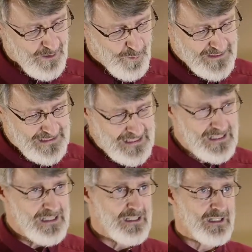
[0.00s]
When
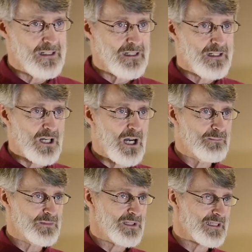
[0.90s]
he
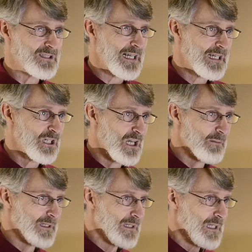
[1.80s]
comes in the second
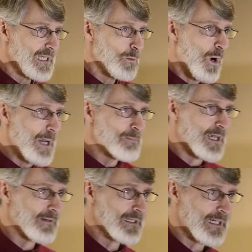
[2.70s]
coming, he
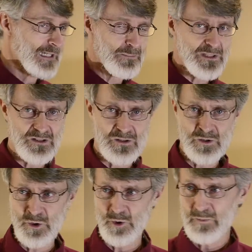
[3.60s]
wipes out the enemies of
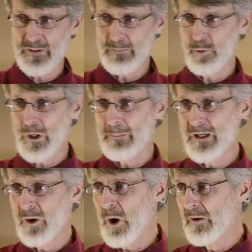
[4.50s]
the Jewish people,
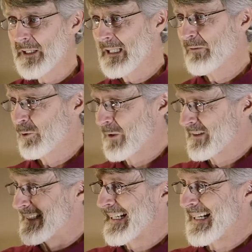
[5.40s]
wipes out all the evil ones, the